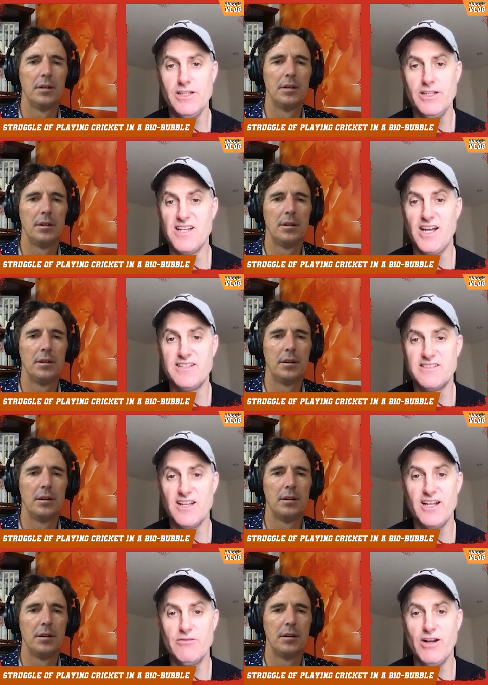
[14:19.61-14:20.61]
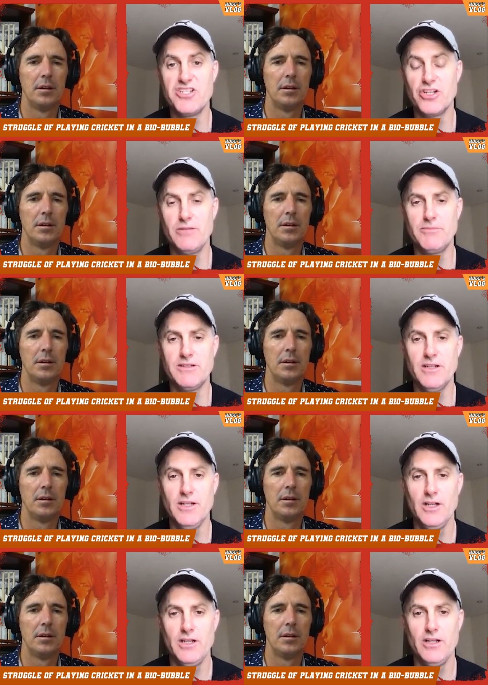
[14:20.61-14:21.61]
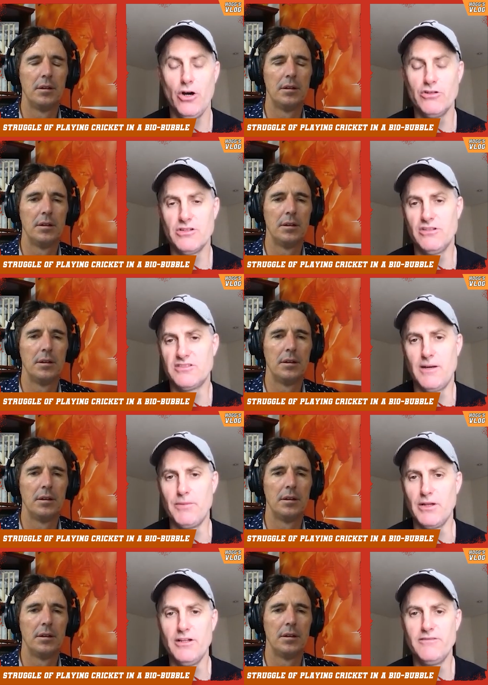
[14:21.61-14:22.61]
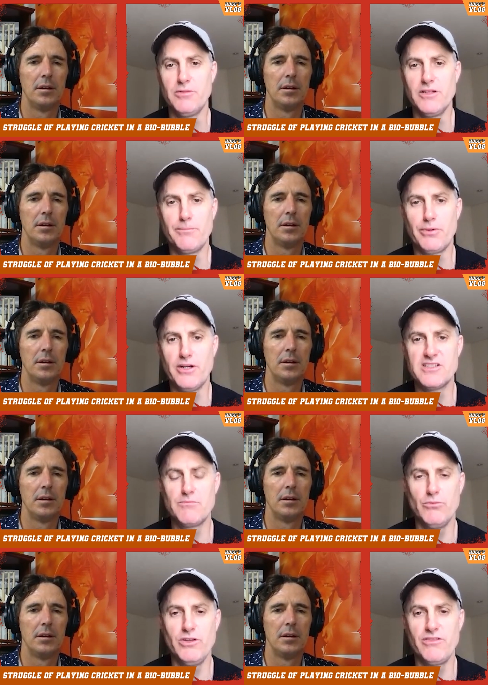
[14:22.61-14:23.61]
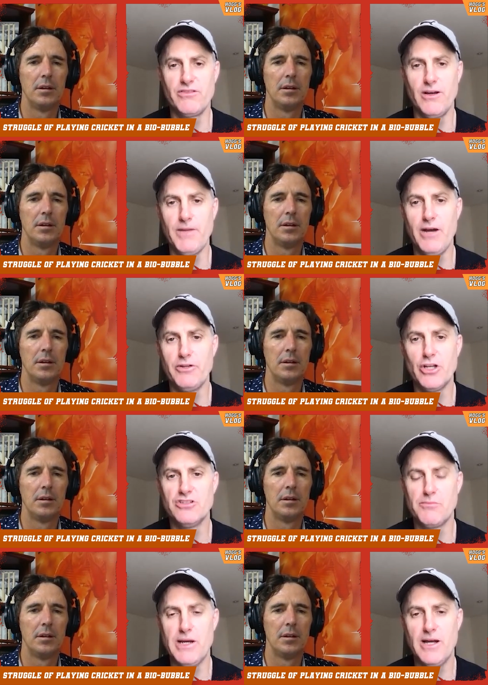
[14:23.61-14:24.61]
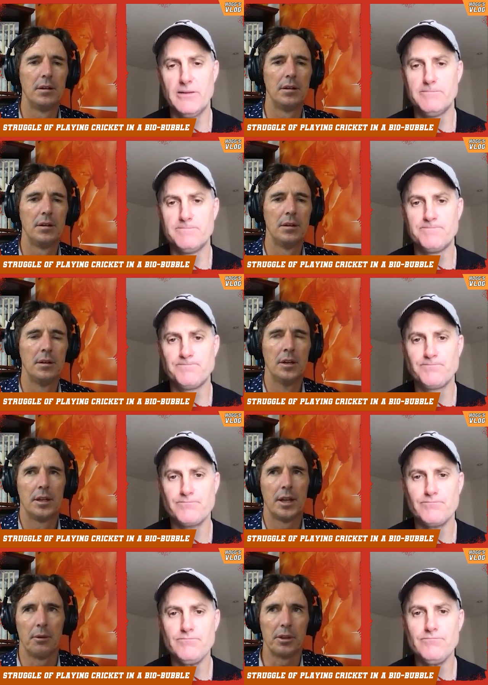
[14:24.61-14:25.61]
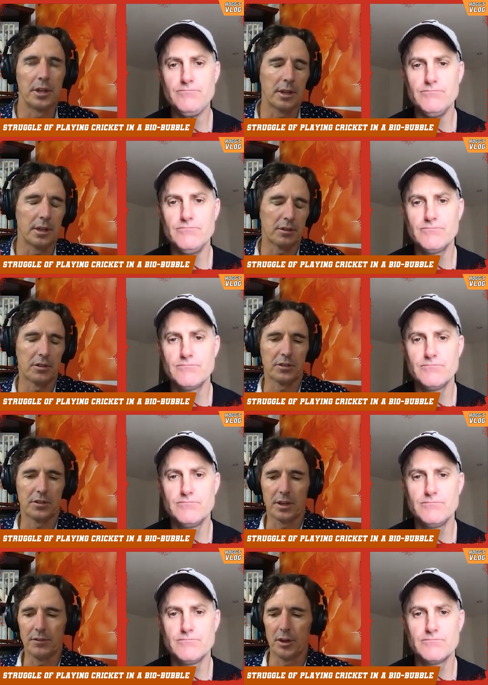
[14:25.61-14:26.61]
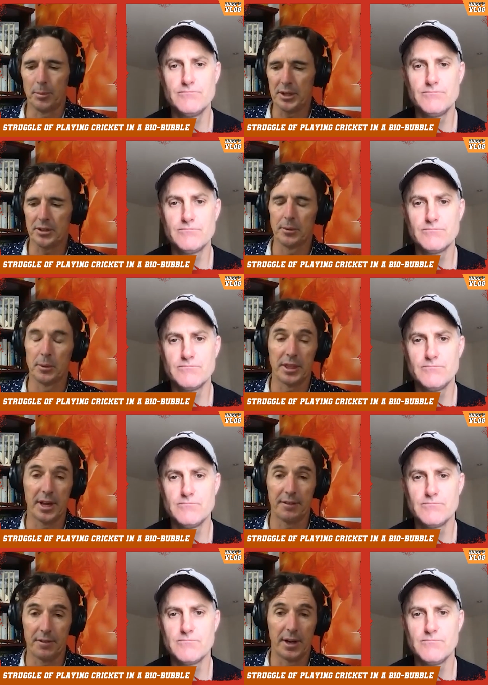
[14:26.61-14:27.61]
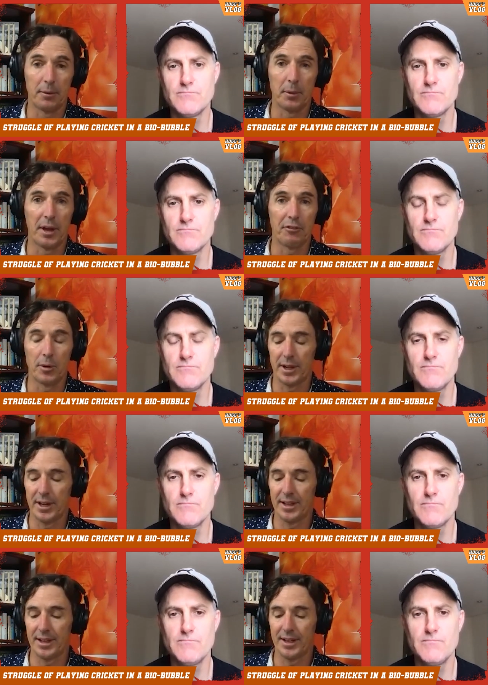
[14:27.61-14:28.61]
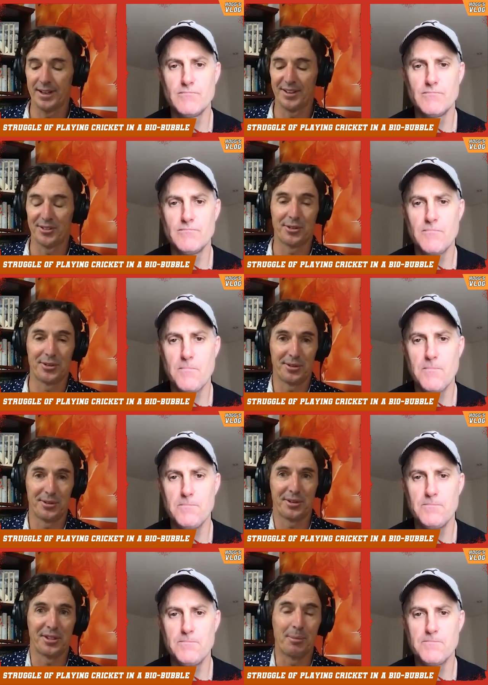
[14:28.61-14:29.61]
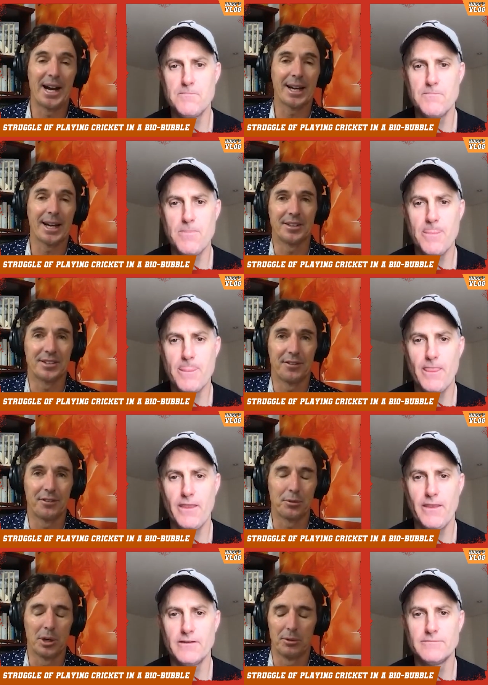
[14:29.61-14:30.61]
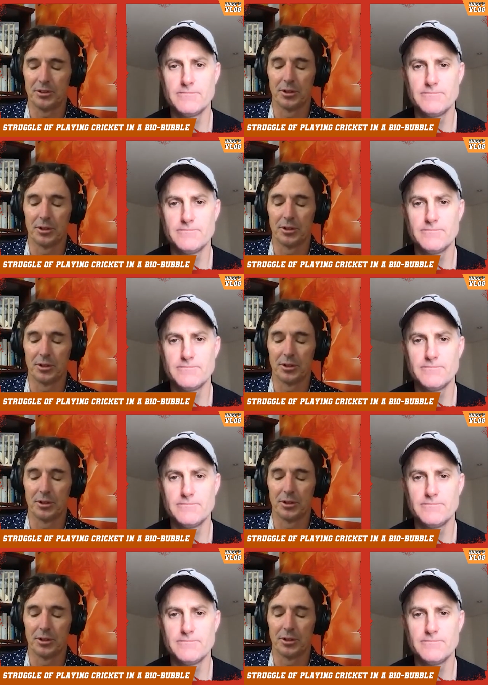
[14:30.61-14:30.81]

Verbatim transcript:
Speaker 1: his day-to-day regime. And, you know, I was, I was unbelievably impressed with um, how he goes about it.
Speaker 2: Yeah, well, th- th- just to give you a picture with that, uh, everyone out there, it's the marketing stuff as well. He's